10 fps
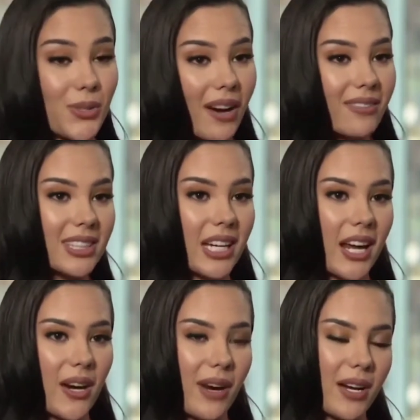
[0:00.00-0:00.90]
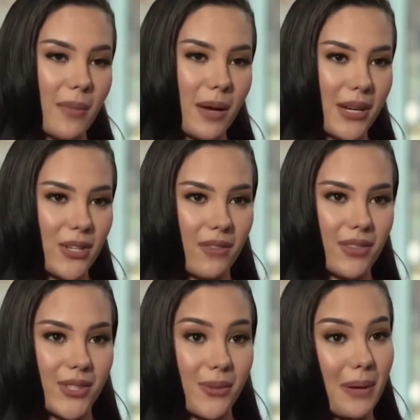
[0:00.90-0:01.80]
to travel, and I write about my
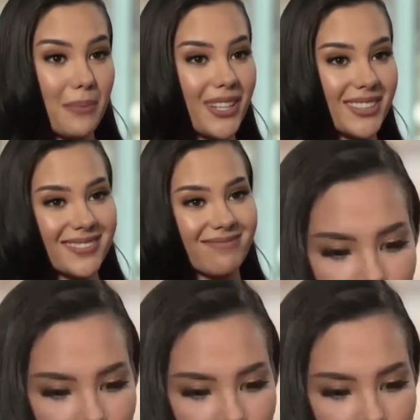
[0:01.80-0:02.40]
travels on my blog.